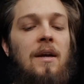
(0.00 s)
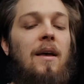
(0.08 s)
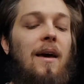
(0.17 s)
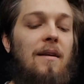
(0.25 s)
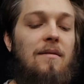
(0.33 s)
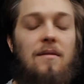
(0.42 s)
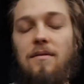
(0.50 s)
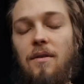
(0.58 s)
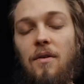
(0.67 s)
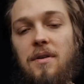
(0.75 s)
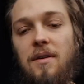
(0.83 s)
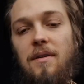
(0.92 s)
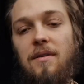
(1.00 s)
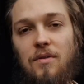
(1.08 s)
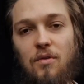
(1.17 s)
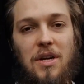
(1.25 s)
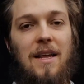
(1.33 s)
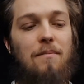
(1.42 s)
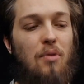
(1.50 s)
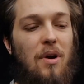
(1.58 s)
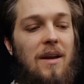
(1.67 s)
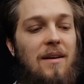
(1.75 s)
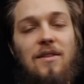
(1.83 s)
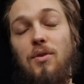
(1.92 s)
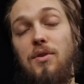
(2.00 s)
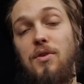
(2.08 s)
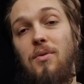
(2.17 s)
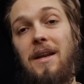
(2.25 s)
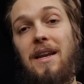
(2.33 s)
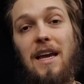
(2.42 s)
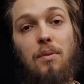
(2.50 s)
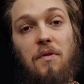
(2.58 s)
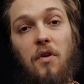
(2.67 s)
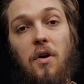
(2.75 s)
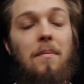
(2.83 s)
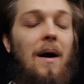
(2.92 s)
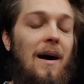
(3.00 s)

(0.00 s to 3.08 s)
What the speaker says: and don't usually bring it to you in liquid form,